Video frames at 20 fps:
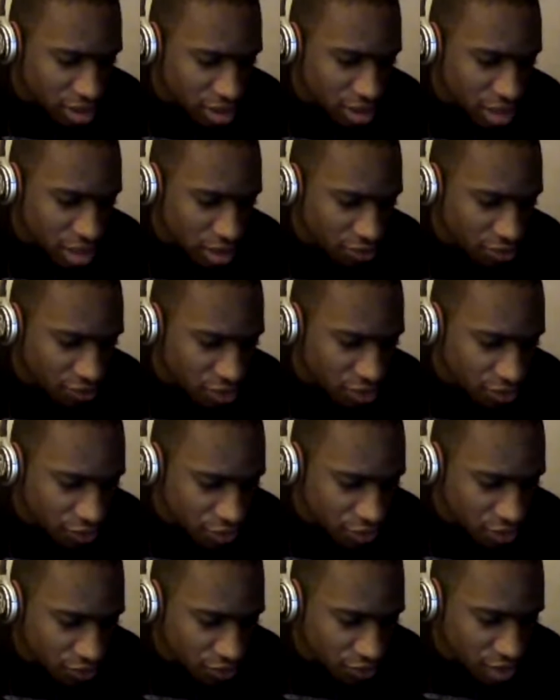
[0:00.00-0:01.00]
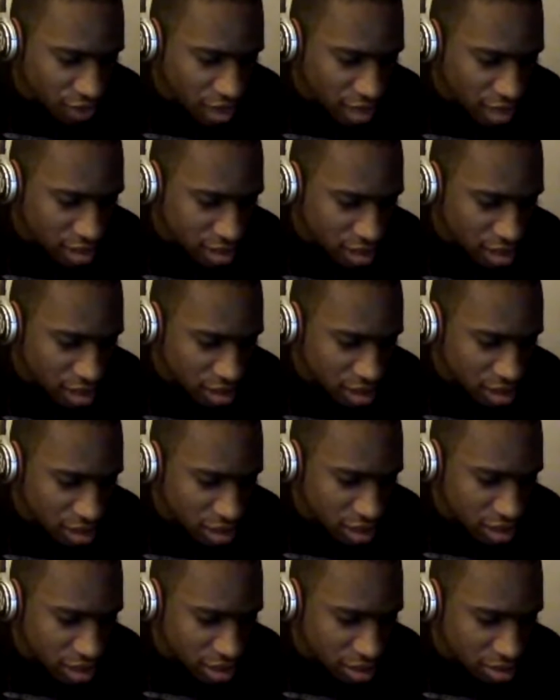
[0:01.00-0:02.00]
They got Reverse Flash,
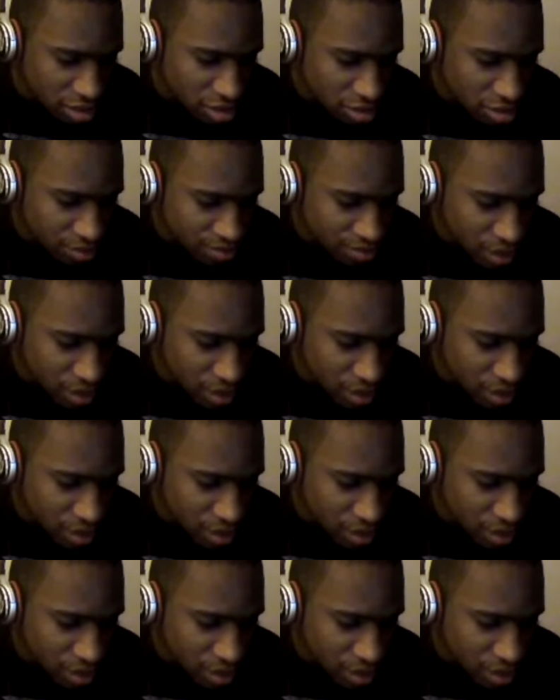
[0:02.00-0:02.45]
aka